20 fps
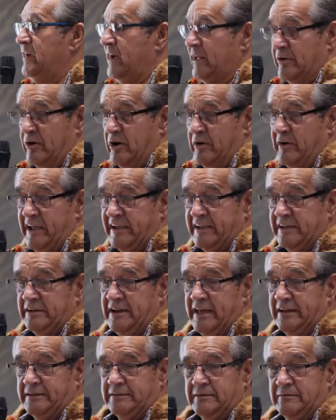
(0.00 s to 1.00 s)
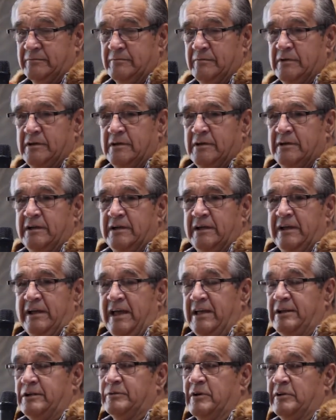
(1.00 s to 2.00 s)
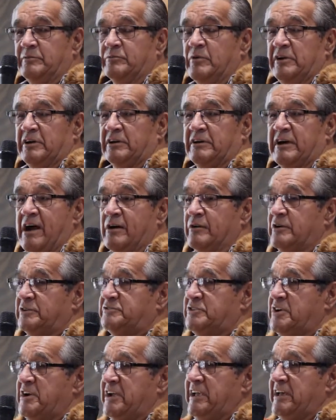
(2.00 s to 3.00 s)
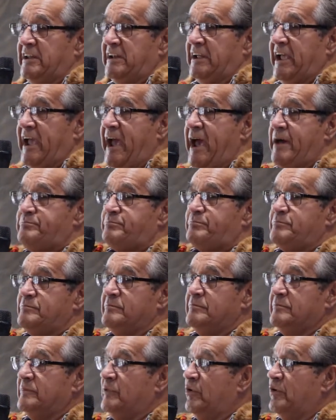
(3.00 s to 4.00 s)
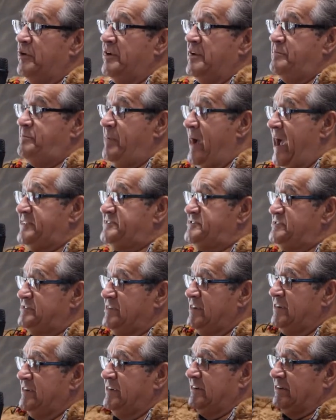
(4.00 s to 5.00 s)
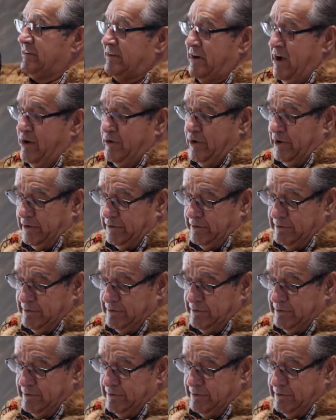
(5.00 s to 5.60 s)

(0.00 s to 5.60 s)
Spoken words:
And I reckon that anyone want to grow a tree in a gap or in a patch, grow it.